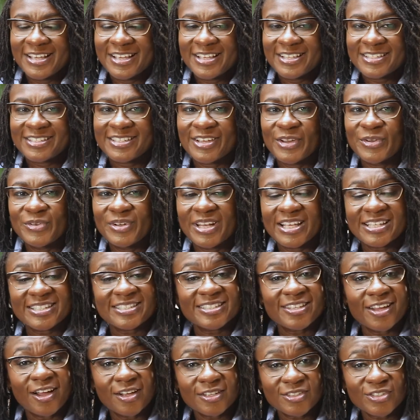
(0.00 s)
So let's
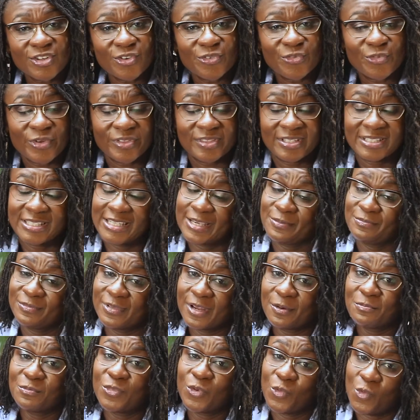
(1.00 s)
start off with tip
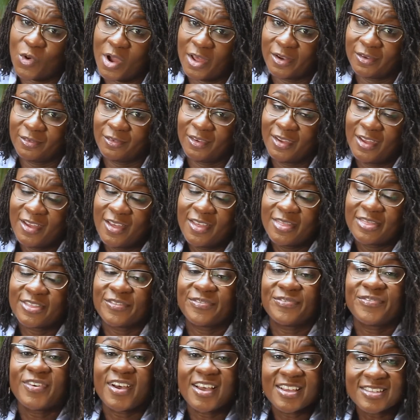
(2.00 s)
number one. The
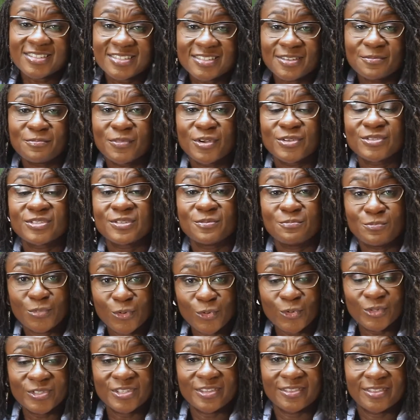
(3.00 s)
first and most
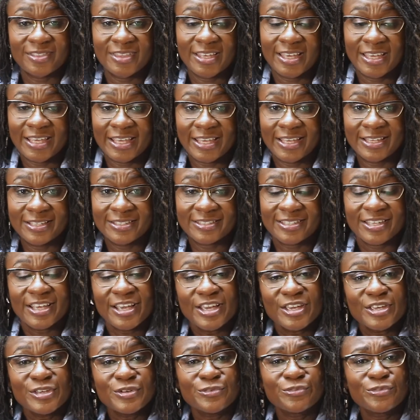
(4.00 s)
important thing is
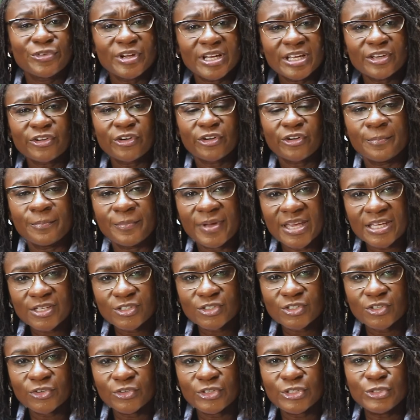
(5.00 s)
you've really make
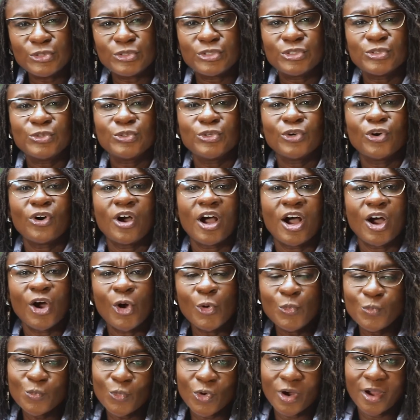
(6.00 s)
sure you do your
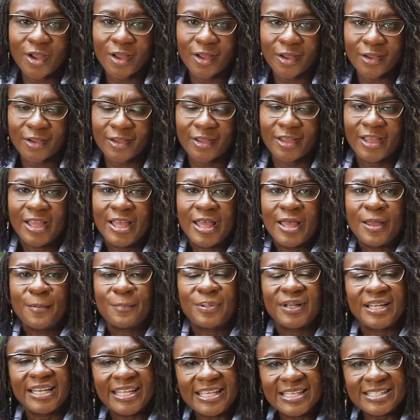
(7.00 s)
homework.
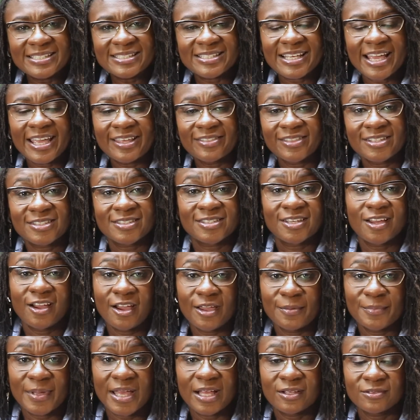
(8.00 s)
Please take the
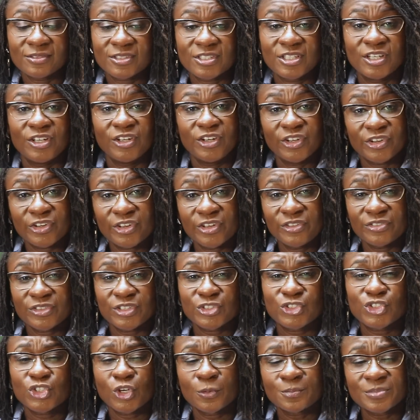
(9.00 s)
time out to look at the
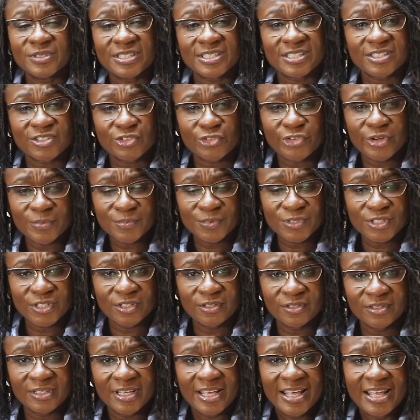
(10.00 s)
job
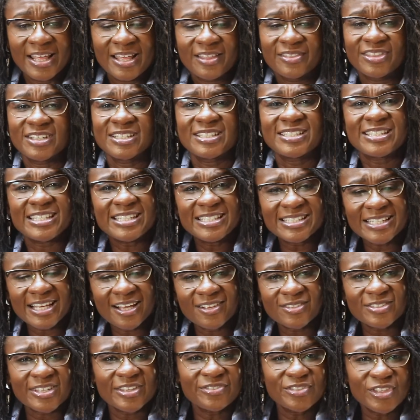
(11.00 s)
description, the
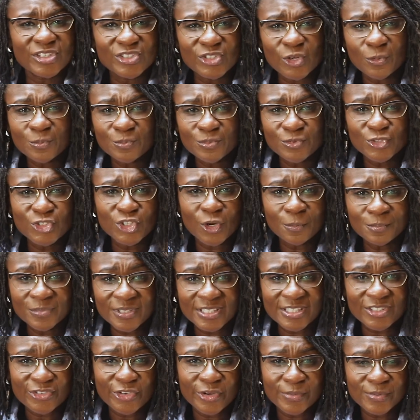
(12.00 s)
details in the job
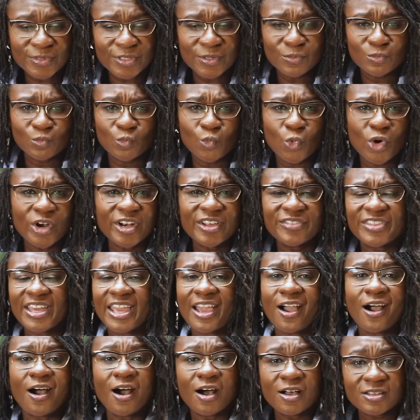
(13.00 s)
description. What are
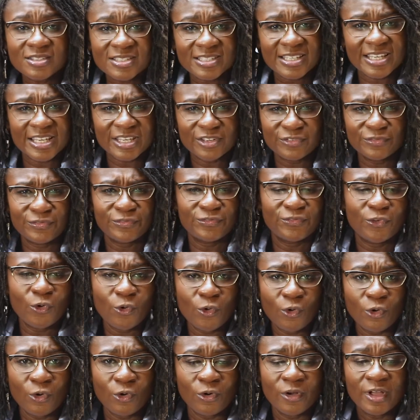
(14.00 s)
they asking
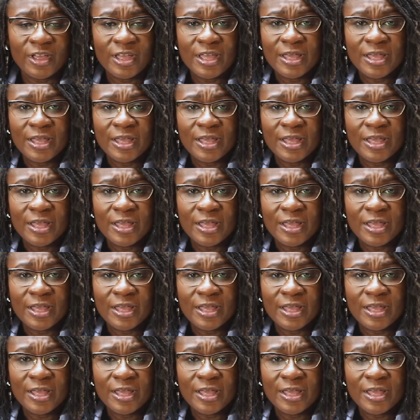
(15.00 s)
for?